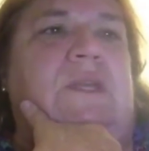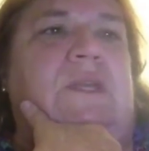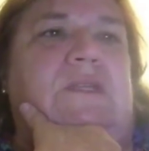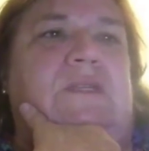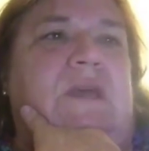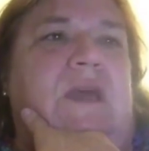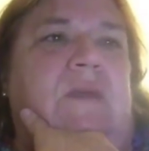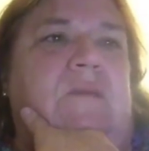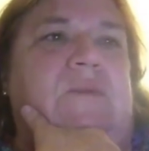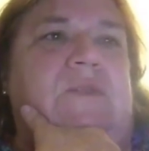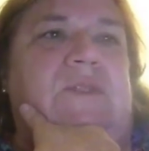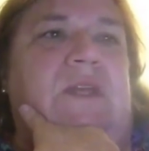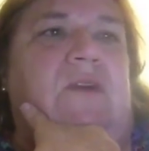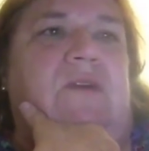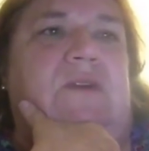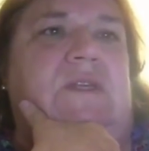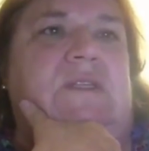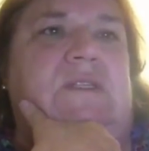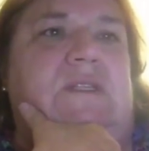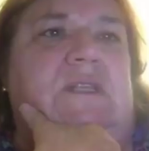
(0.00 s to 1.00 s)
many times
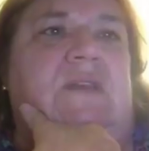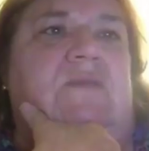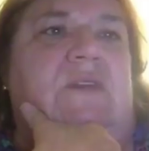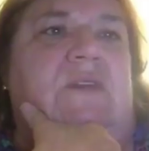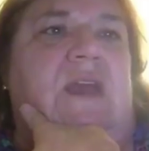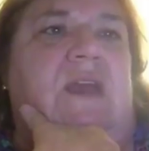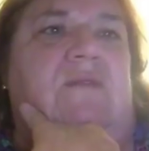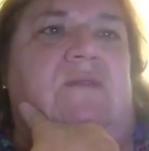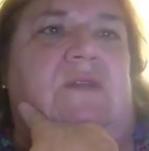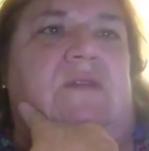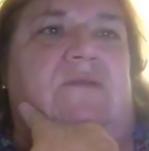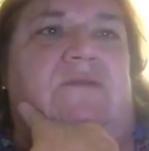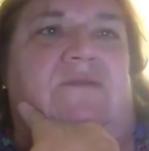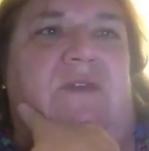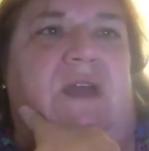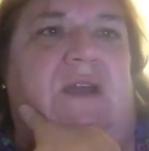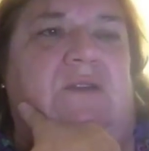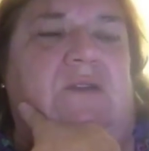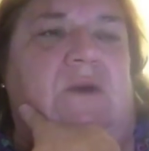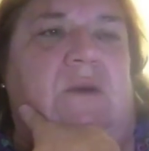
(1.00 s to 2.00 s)
now it doesn't even have an
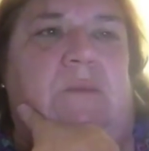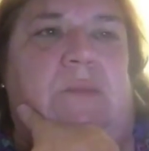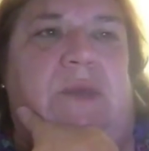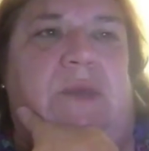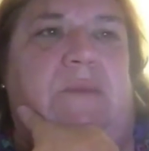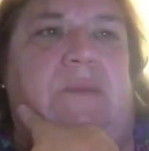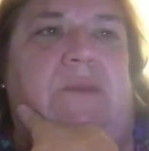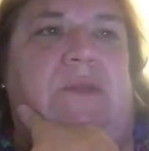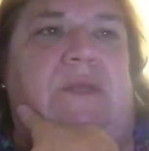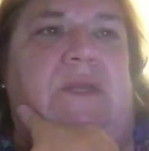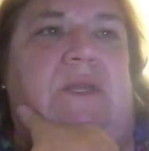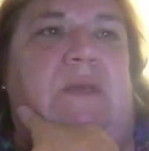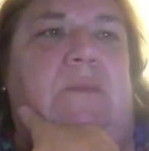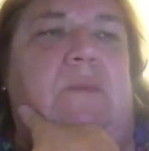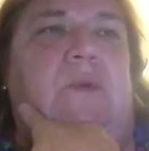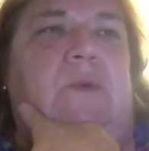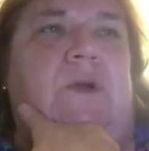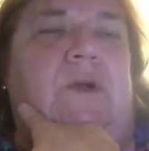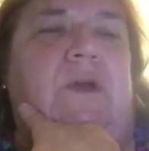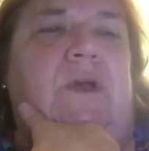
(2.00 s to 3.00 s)
effect on people
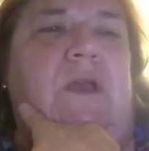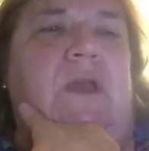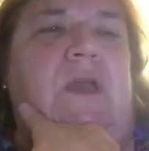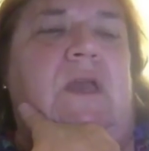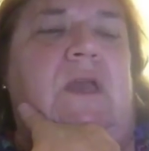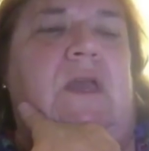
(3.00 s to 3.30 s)
anymore.